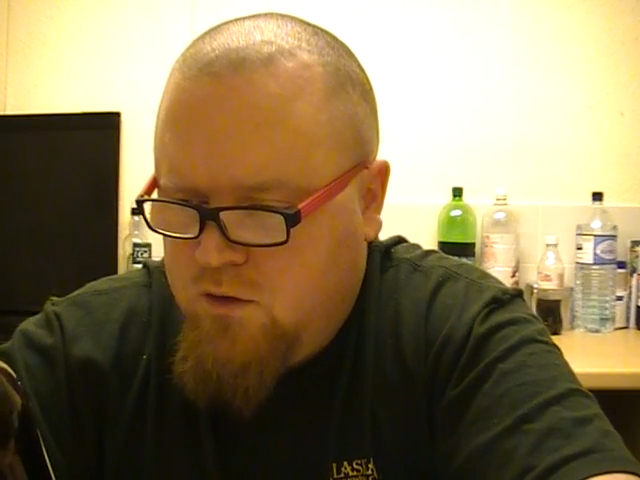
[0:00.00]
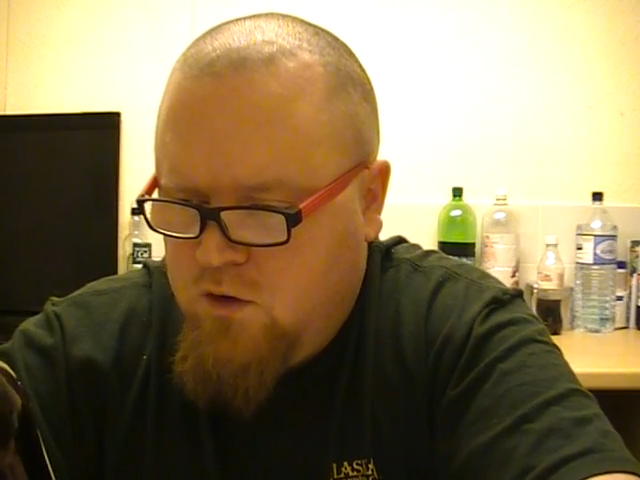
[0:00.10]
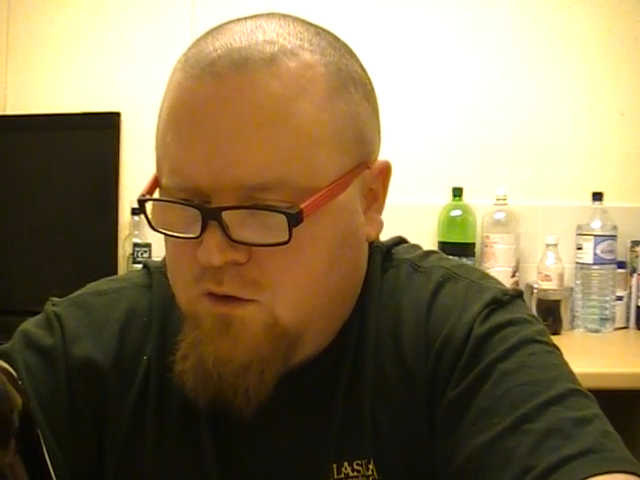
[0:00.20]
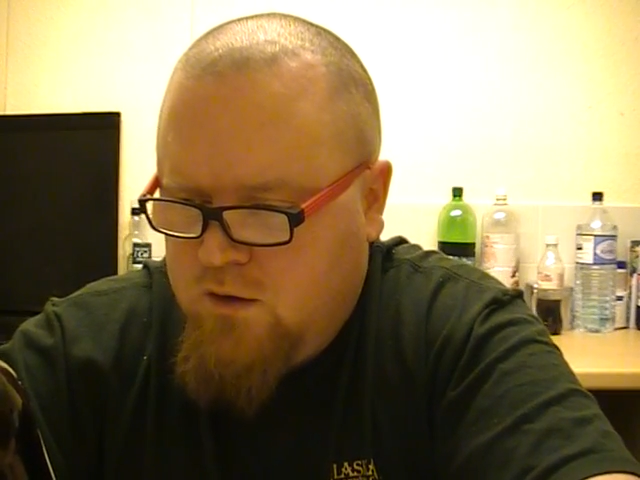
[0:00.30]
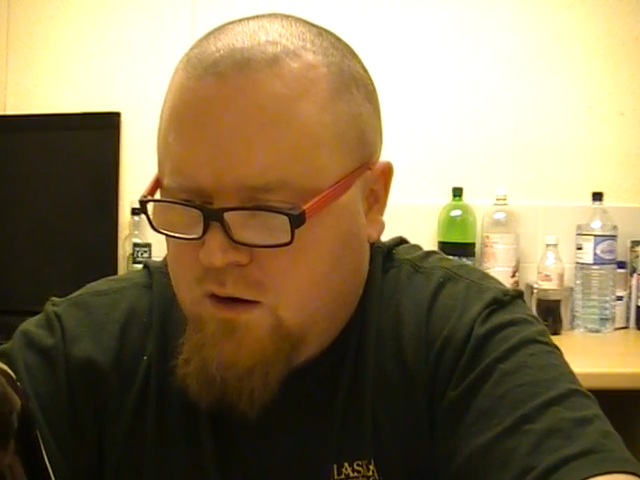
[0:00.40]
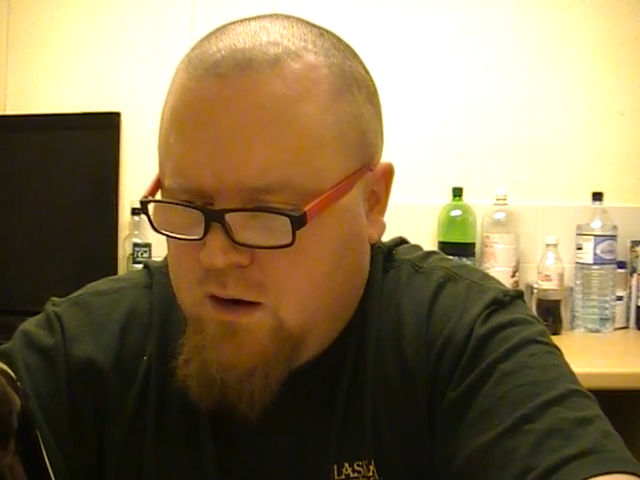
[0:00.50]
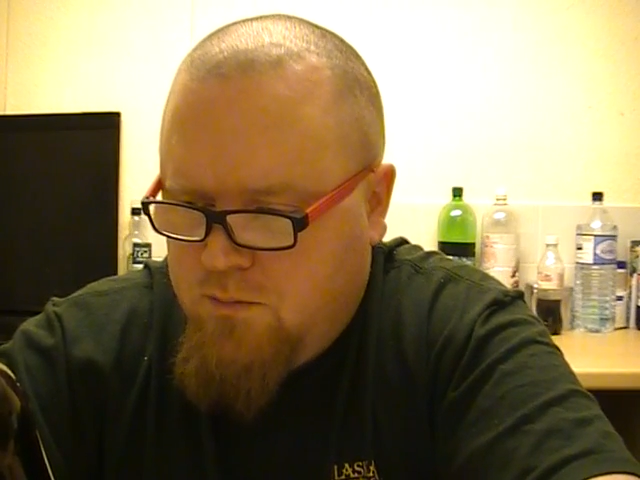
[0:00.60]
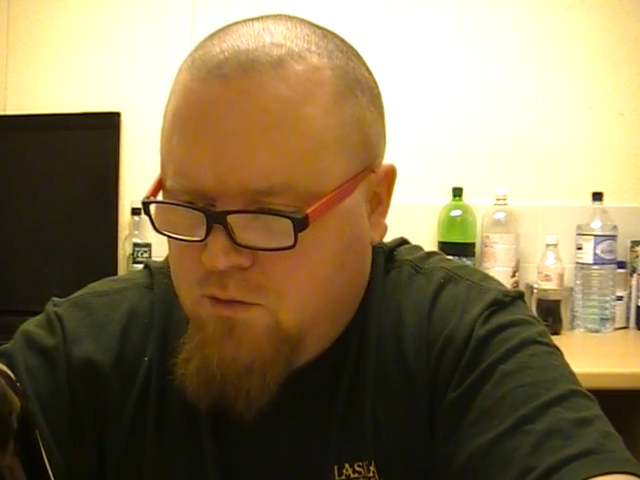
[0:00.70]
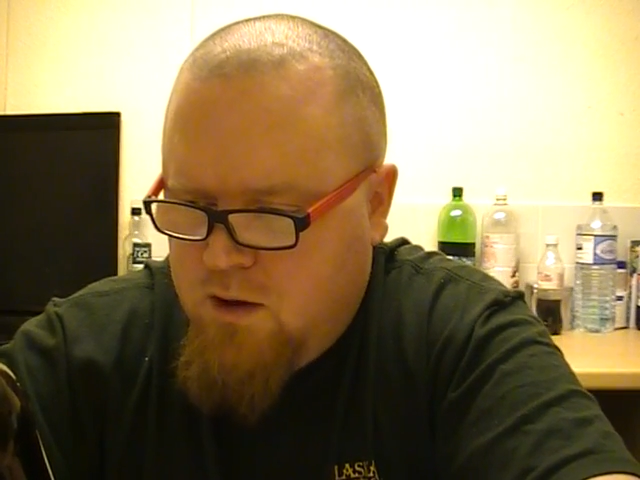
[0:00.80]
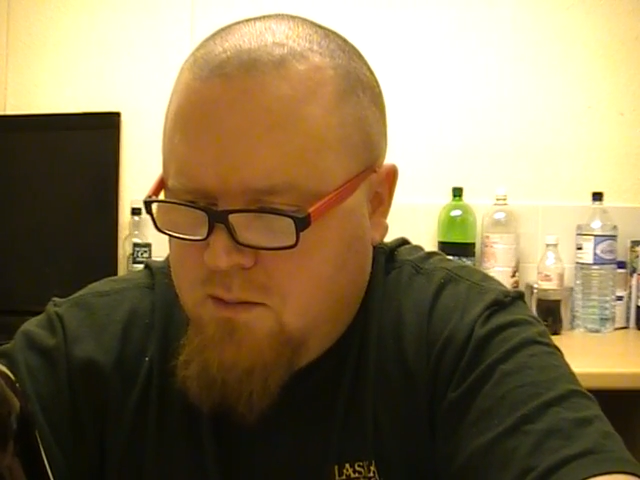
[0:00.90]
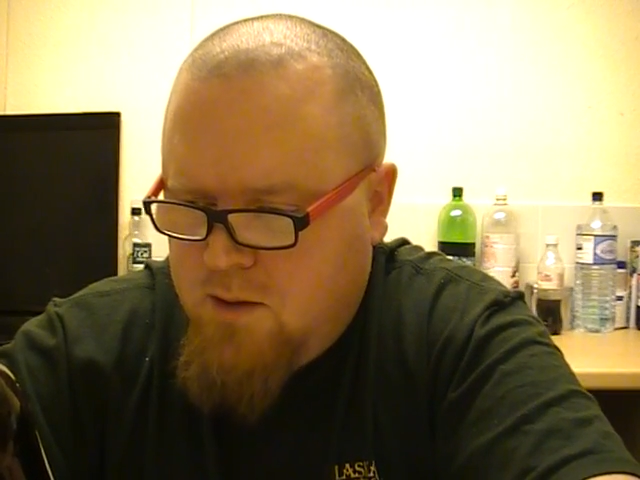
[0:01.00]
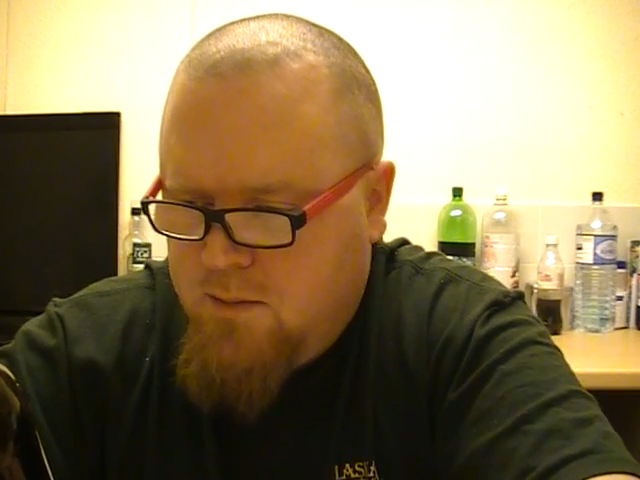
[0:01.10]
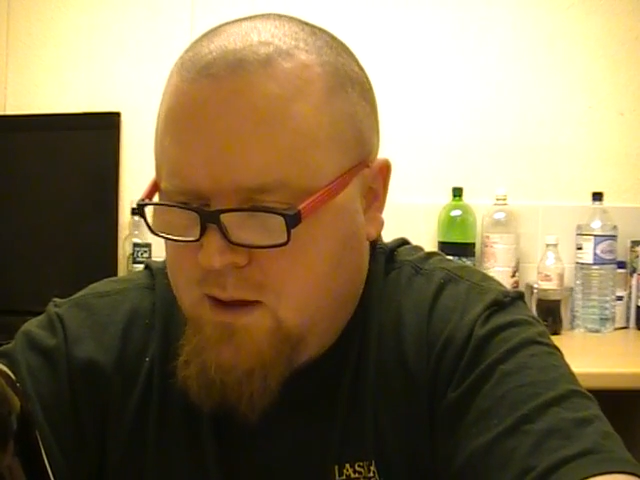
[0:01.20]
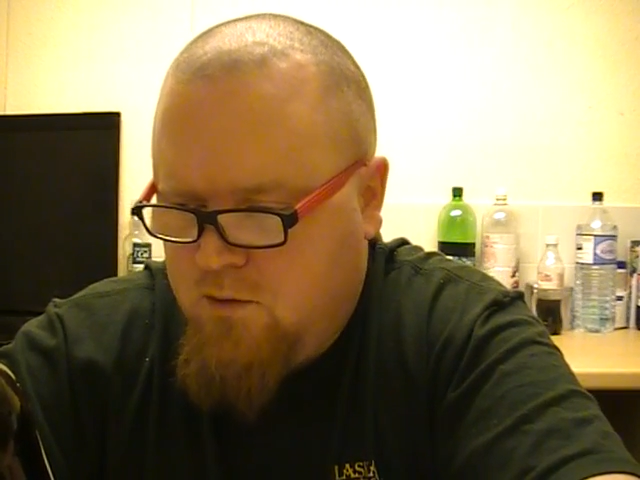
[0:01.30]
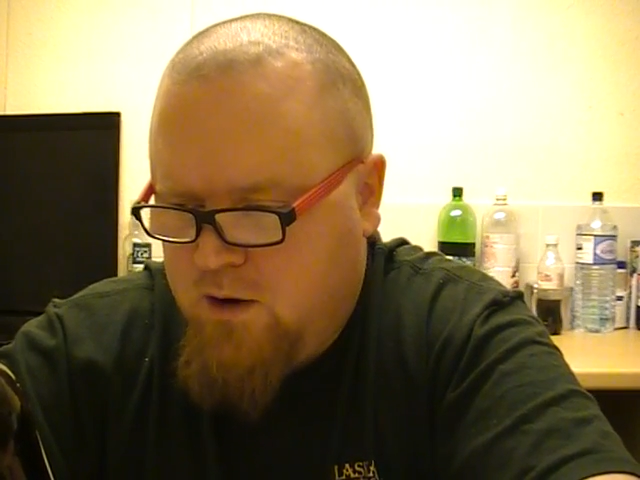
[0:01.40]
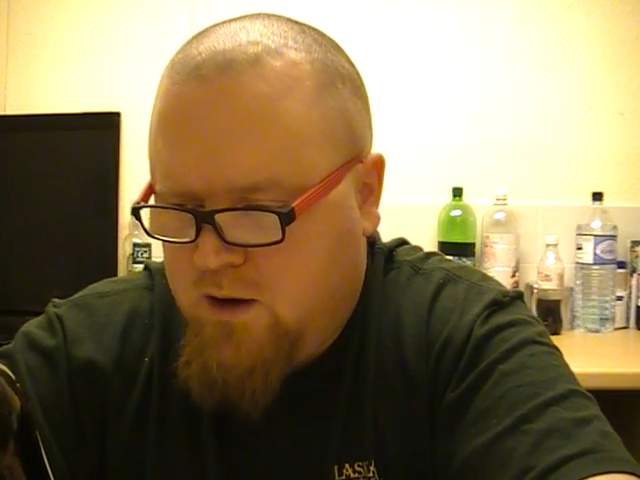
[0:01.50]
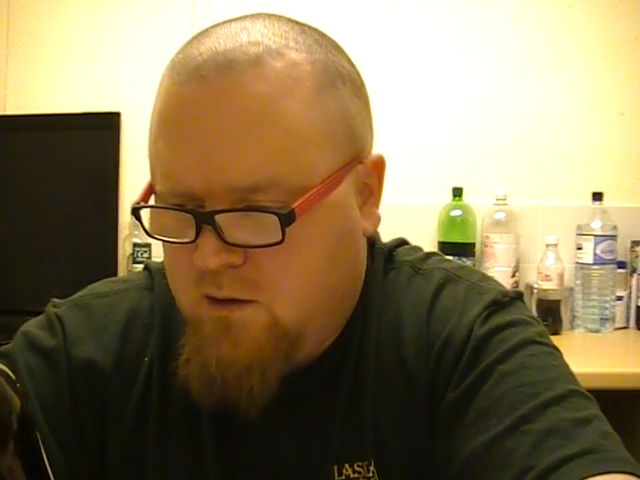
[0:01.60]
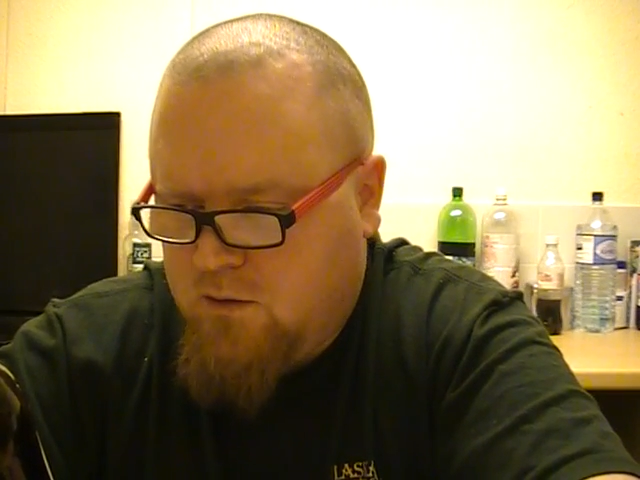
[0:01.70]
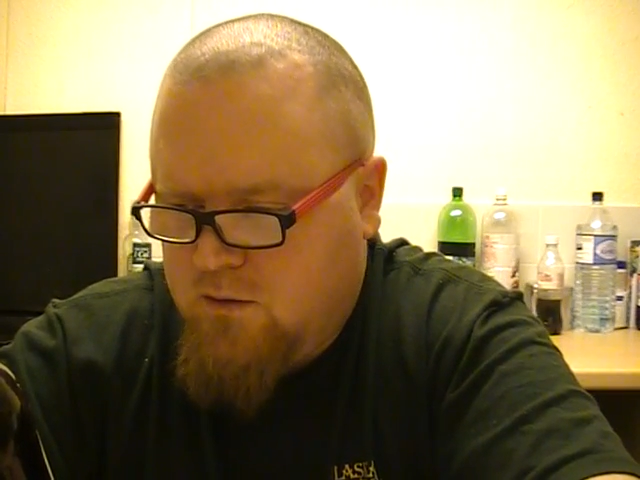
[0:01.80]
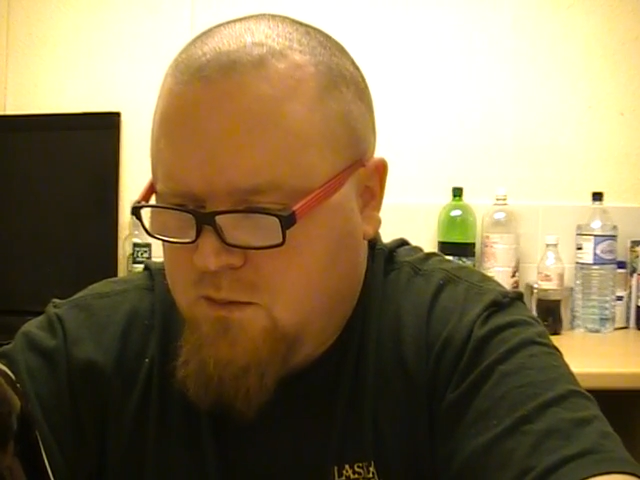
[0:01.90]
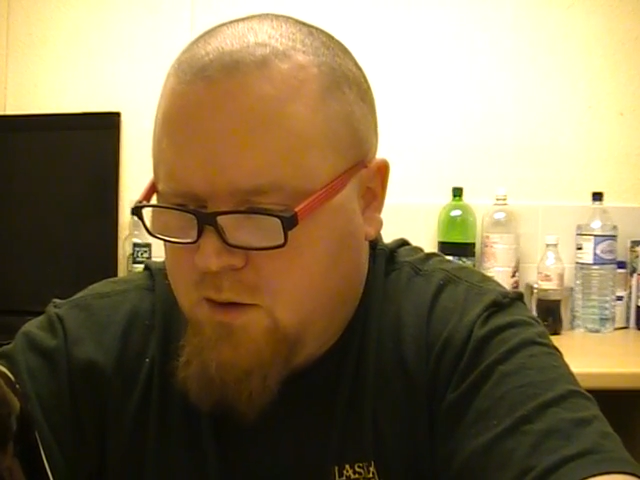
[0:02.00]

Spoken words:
using only premium ingredients.